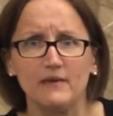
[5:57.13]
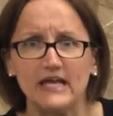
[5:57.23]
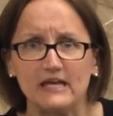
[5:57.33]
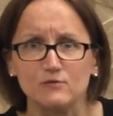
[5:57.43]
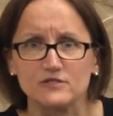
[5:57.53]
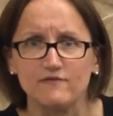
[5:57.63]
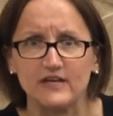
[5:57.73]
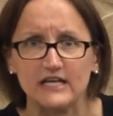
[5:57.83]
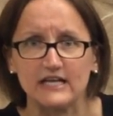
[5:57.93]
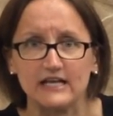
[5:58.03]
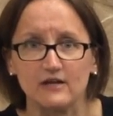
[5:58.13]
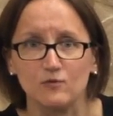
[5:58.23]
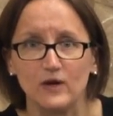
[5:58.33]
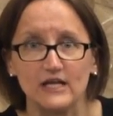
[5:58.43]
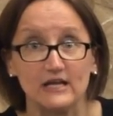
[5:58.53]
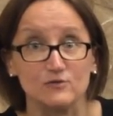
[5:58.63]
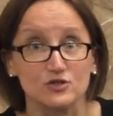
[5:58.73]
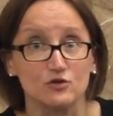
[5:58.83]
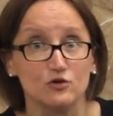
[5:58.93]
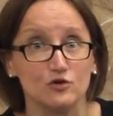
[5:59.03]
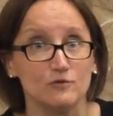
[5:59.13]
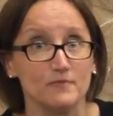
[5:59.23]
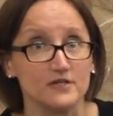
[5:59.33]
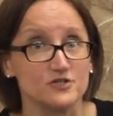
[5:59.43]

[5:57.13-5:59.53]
pea was feeling when he was caught by